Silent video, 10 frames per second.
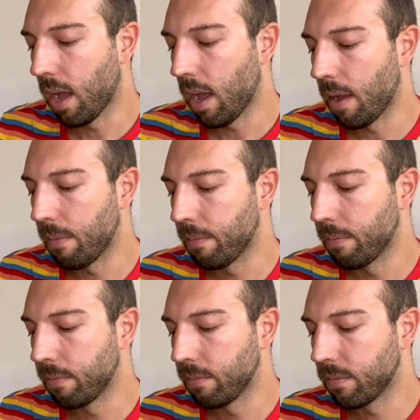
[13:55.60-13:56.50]
Um,
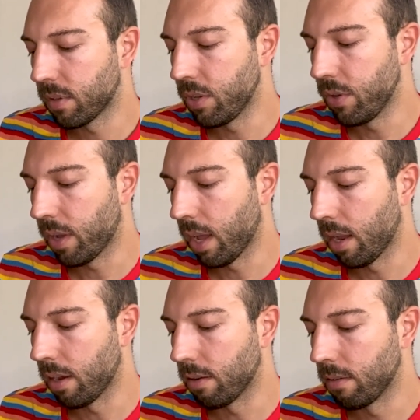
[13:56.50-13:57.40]
So you
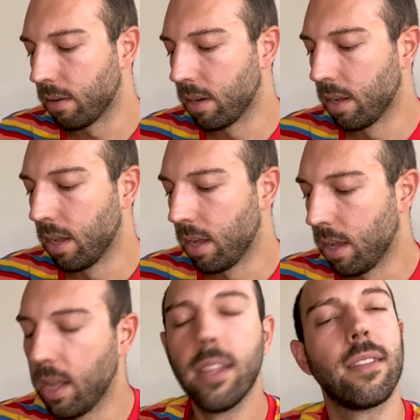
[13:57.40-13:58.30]
can
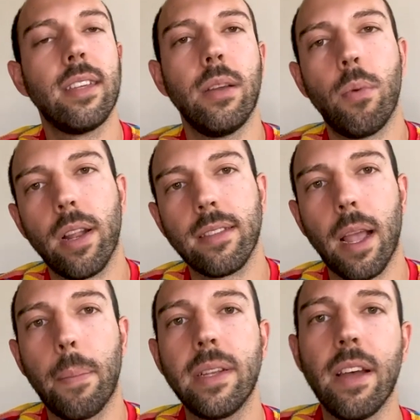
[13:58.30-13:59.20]
see what it's
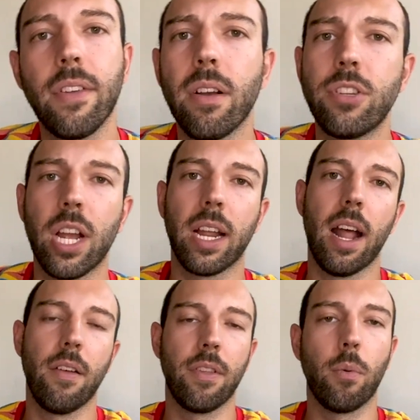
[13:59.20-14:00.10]
like, but definitely go check it
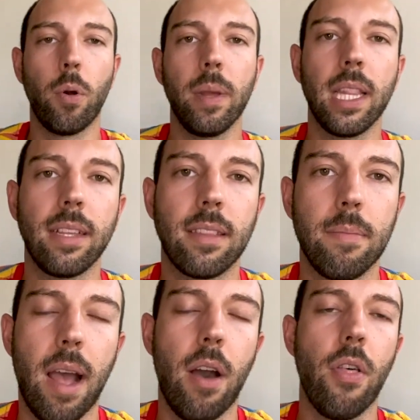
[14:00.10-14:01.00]
out. There will be links in
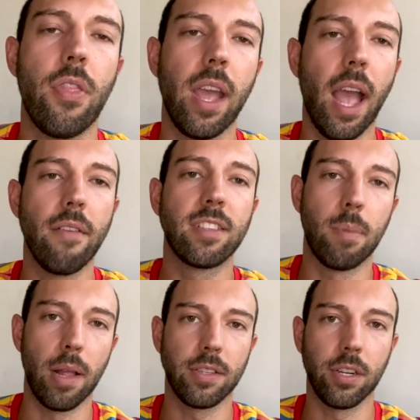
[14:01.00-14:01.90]
the bio. They have
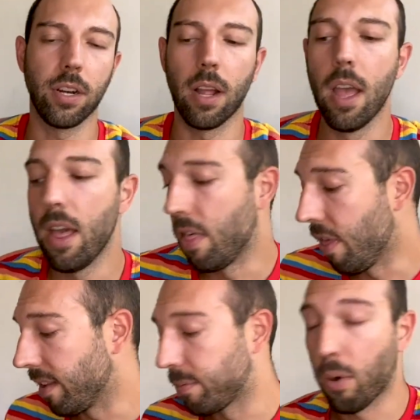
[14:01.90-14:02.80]
sponsored
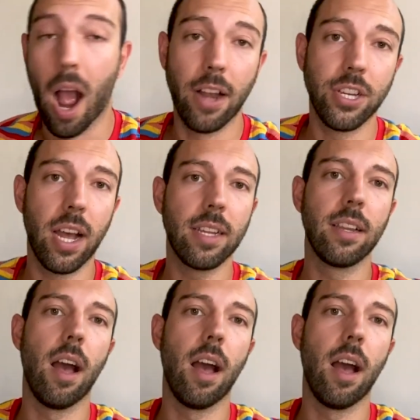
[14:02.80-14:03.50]
this project.